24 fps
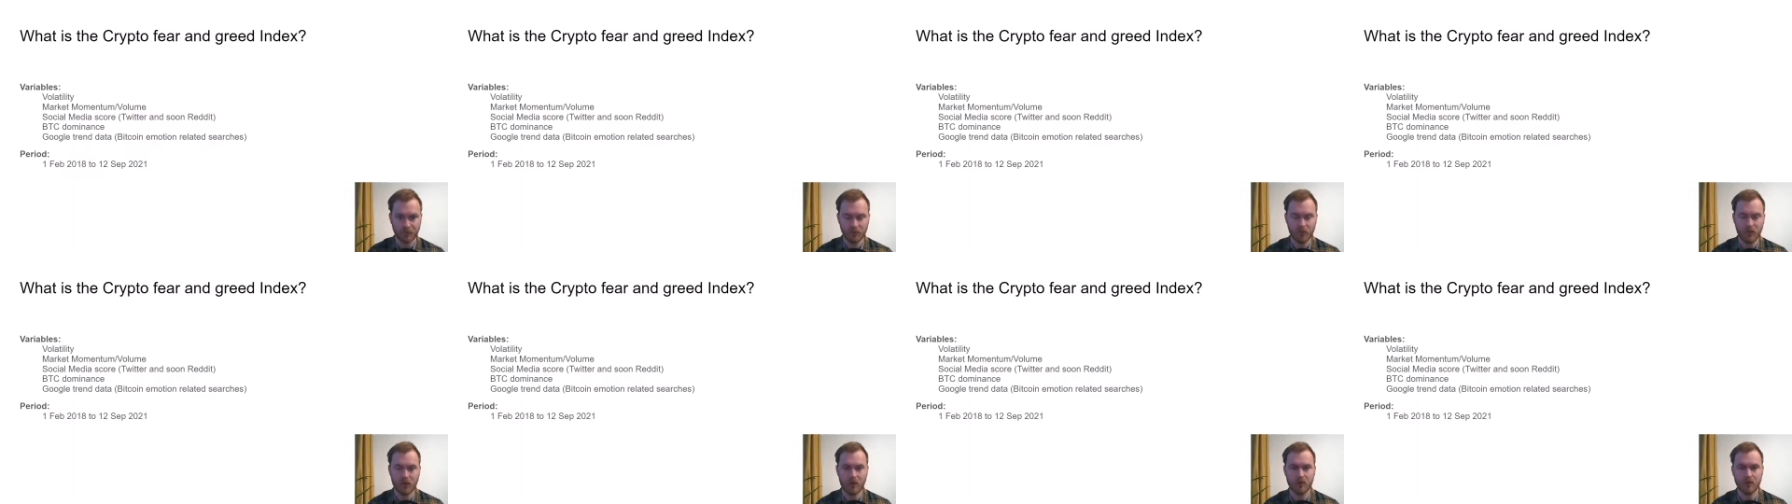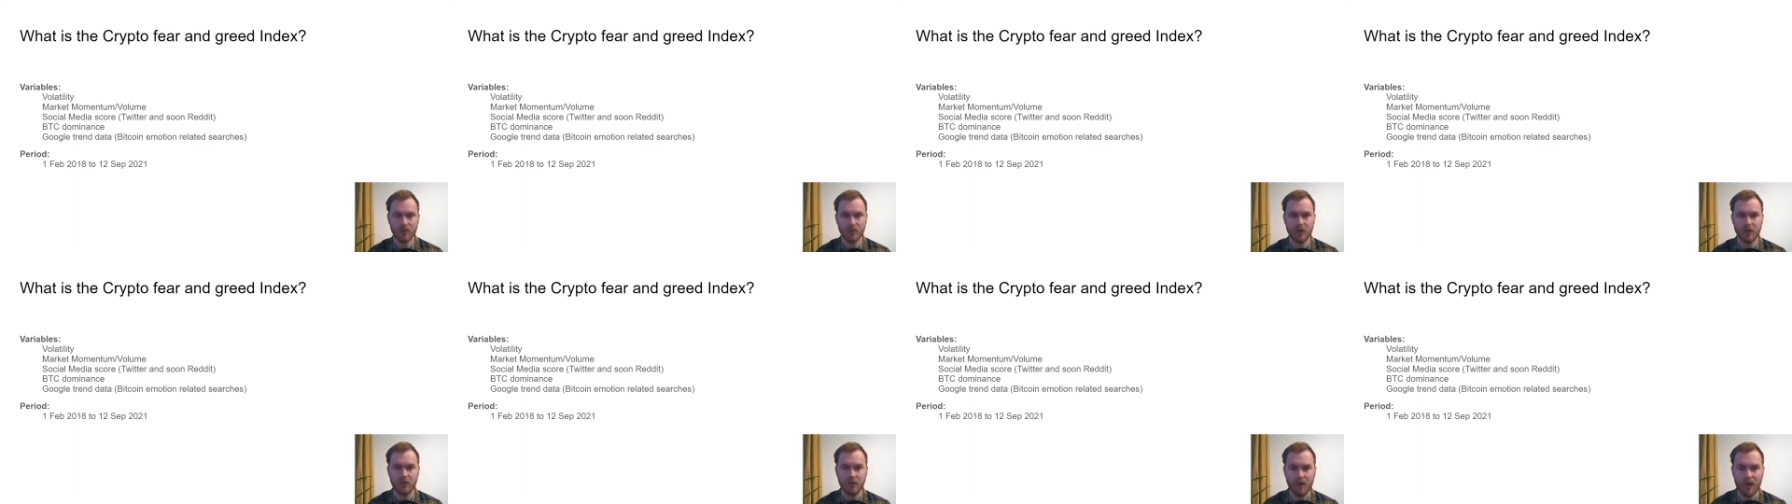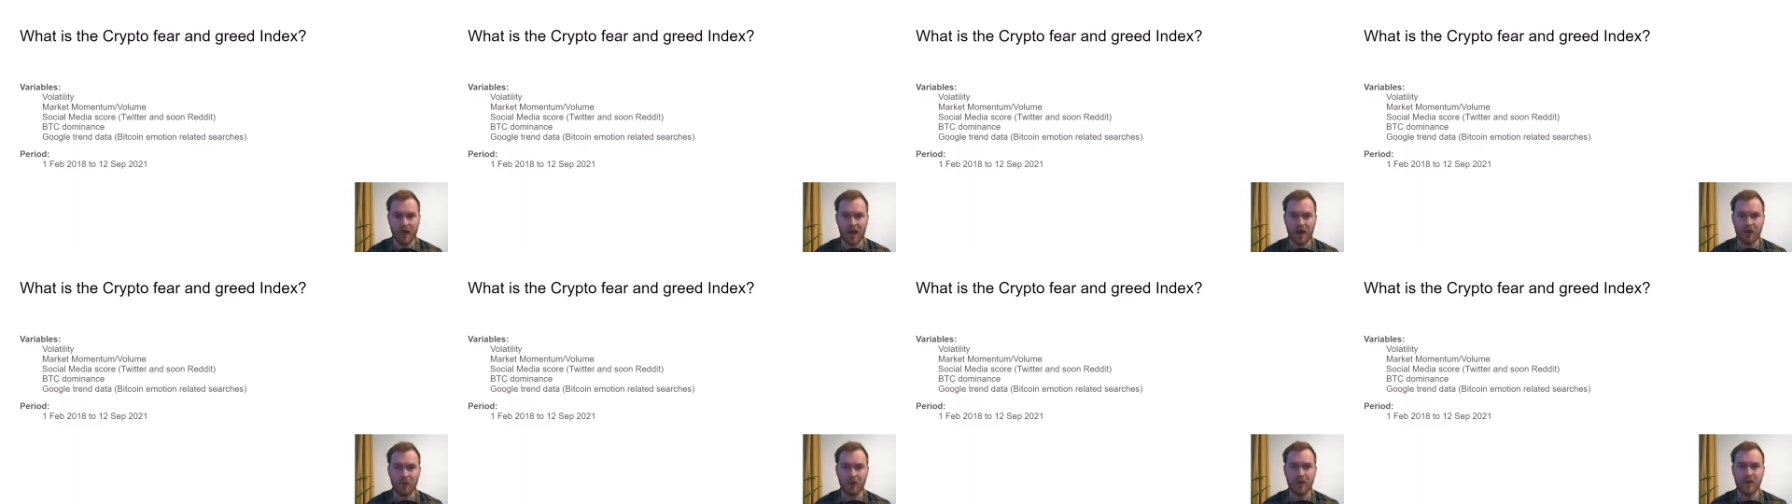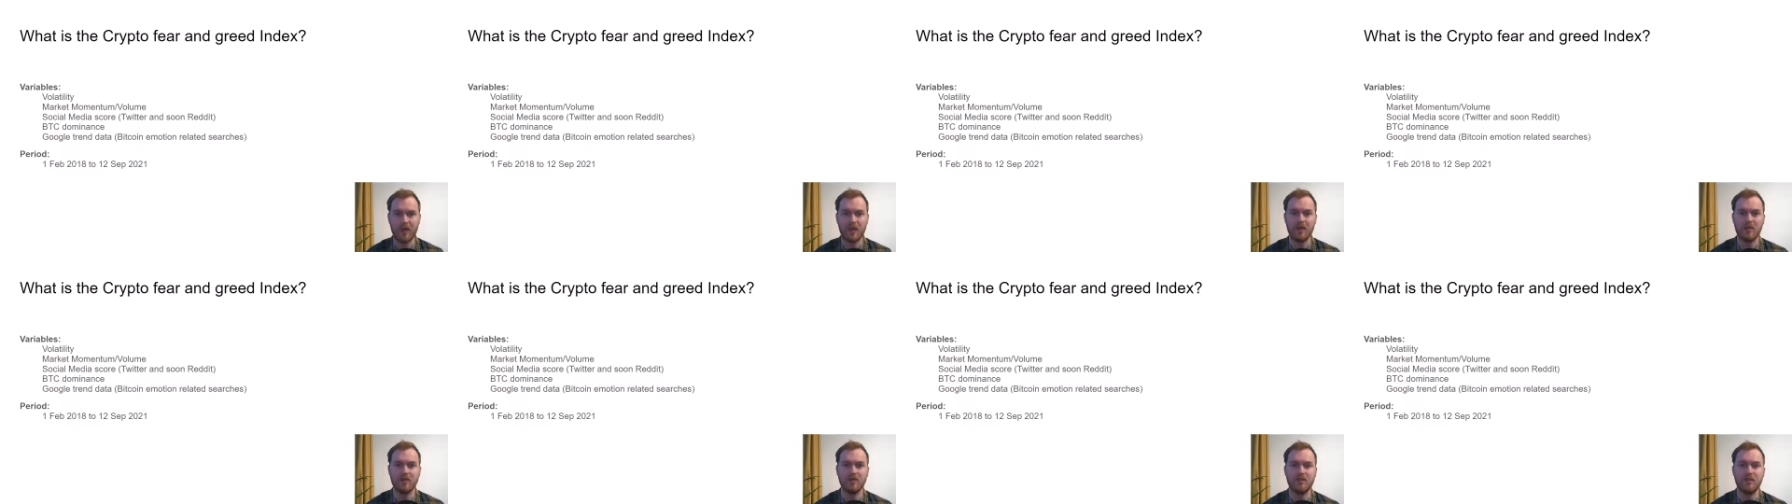So, how
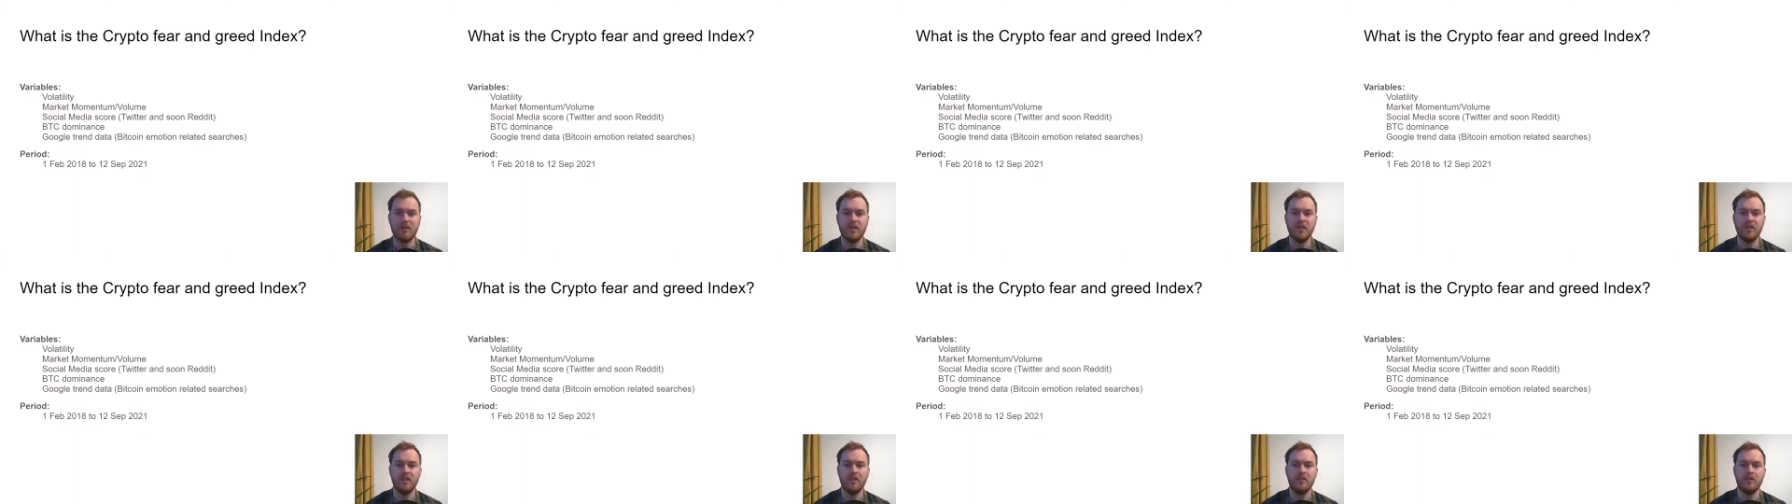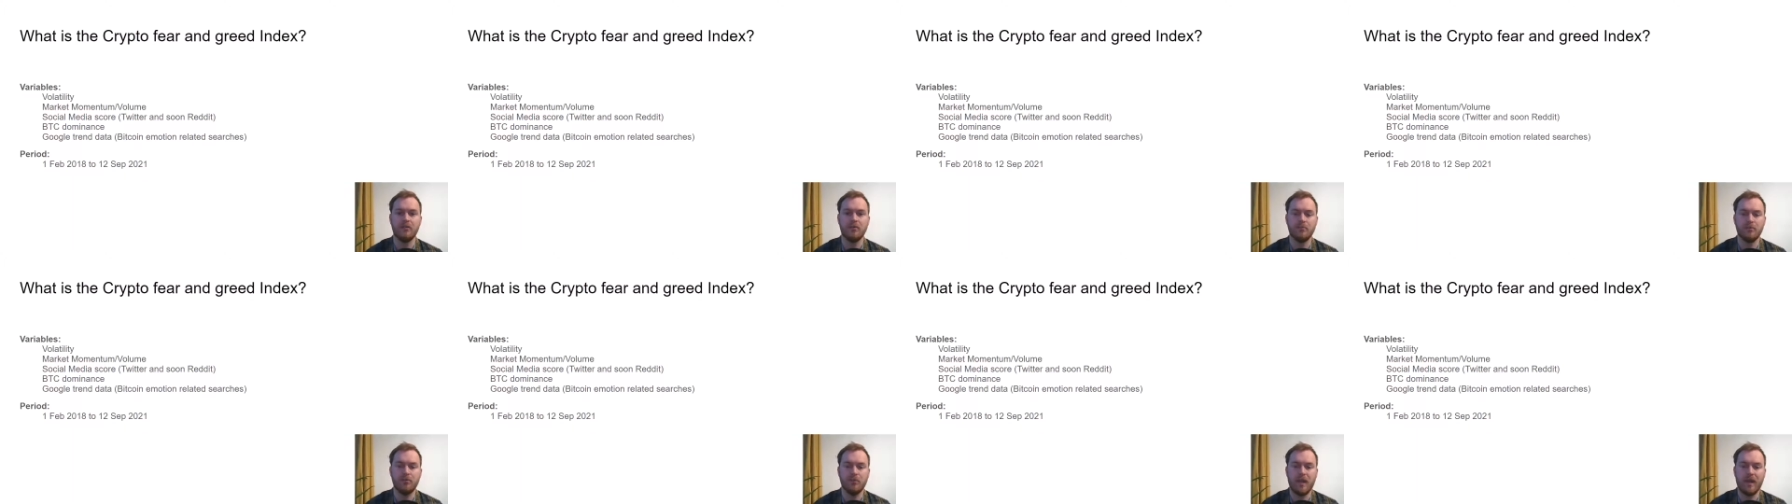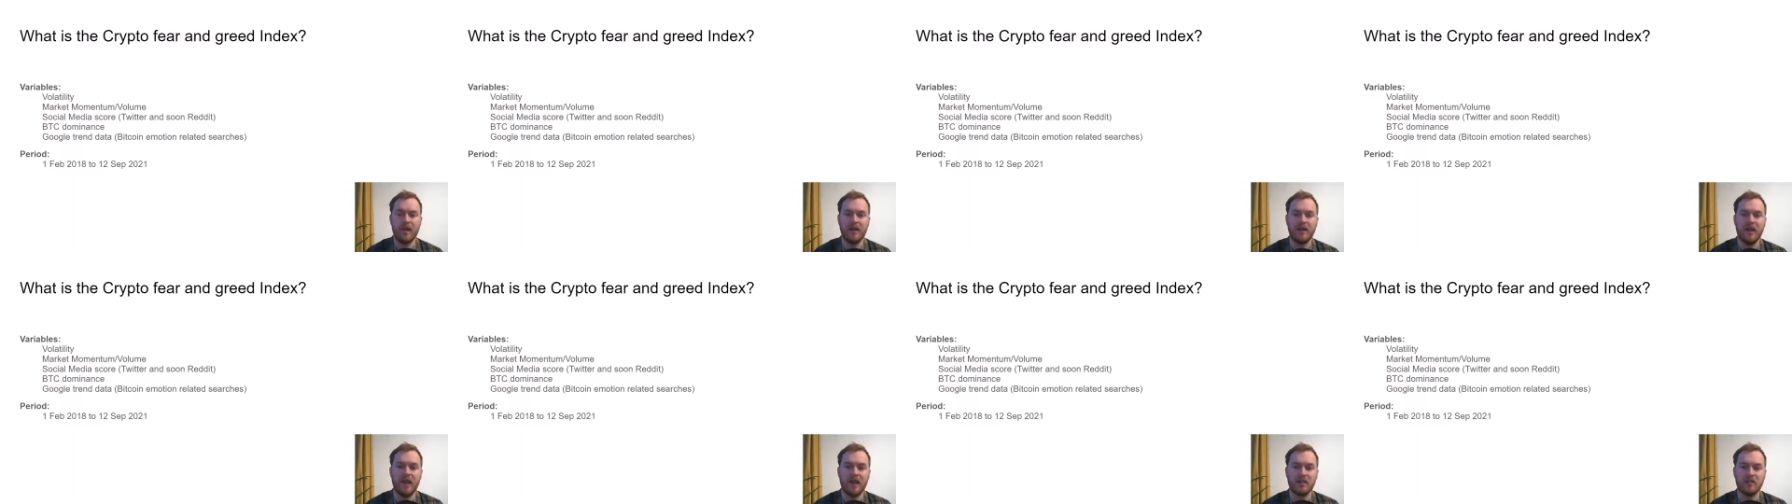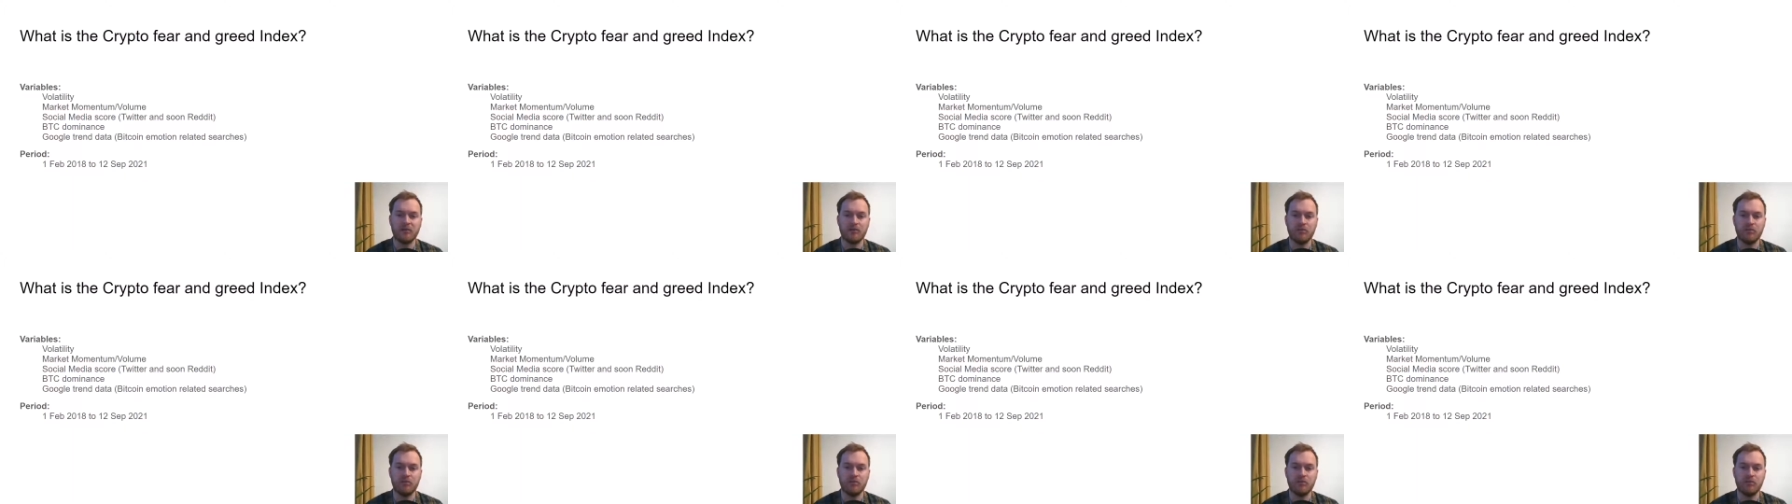is the index